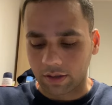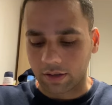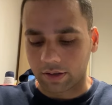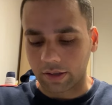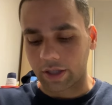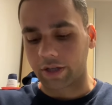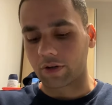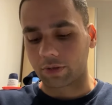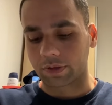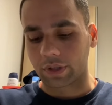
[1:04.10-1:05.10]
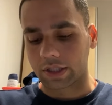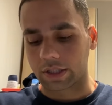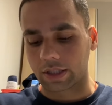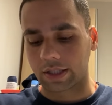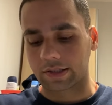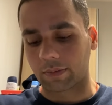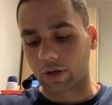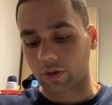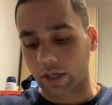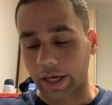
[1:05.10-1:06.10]
Third observation is
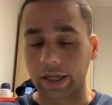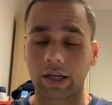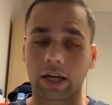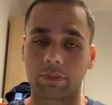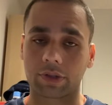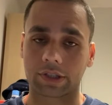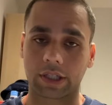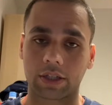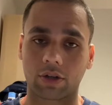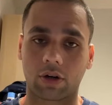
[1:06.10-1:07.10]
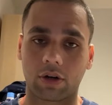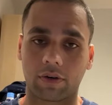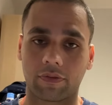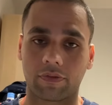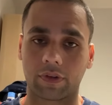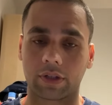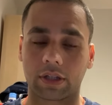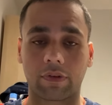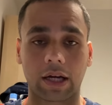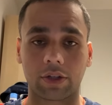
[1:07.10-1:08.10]
about 99% of
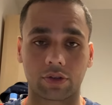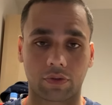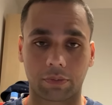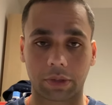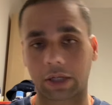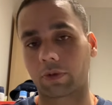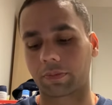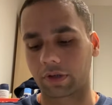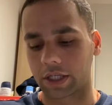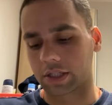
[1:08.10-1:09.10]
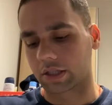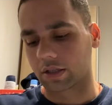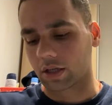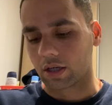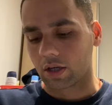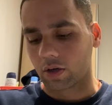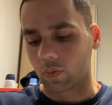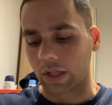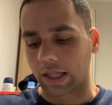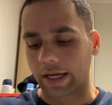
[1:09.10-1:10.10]
the values from that population
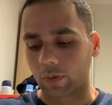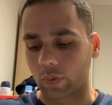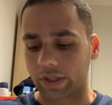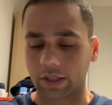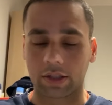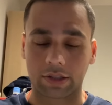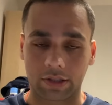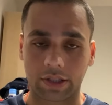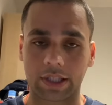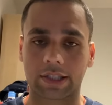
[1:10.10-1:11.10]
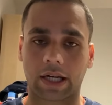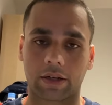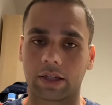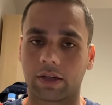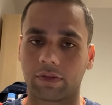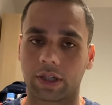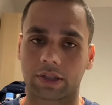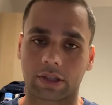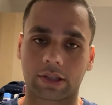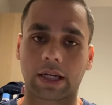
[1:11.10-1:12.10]
will lie within three standard
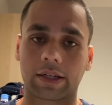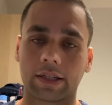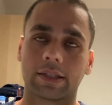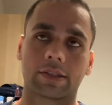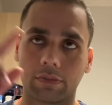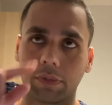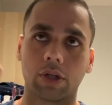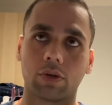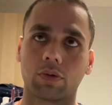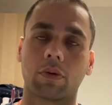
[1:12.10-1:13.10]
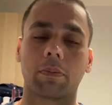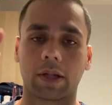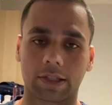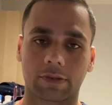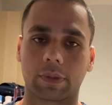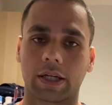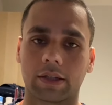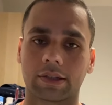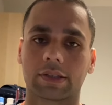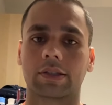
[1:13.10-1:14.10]
deviations. That is mu plus
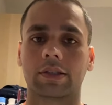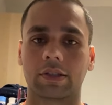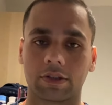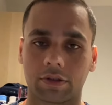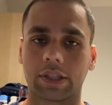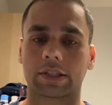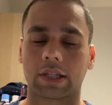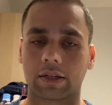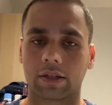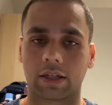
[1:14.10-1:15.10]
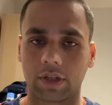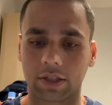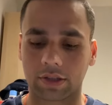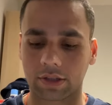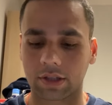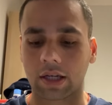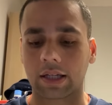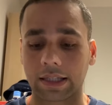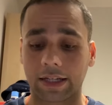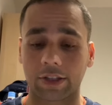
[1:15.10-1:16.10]
minus three standard deviation.
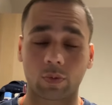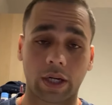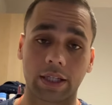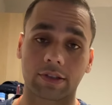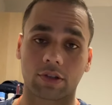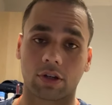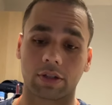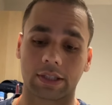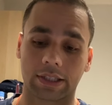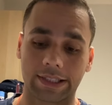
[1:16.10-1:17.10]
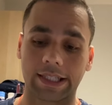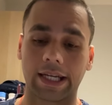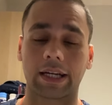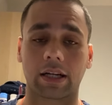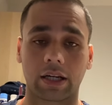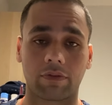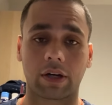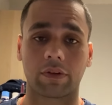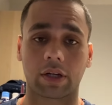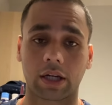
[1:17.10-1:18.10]
That is why it's called a 68,
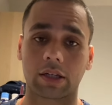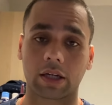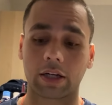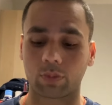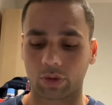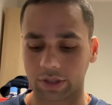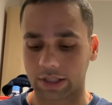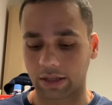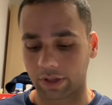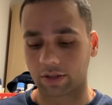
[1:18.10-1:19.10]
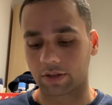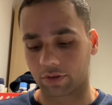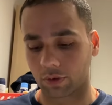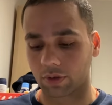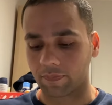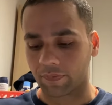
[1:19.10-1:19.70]
95, and 99.7 rule.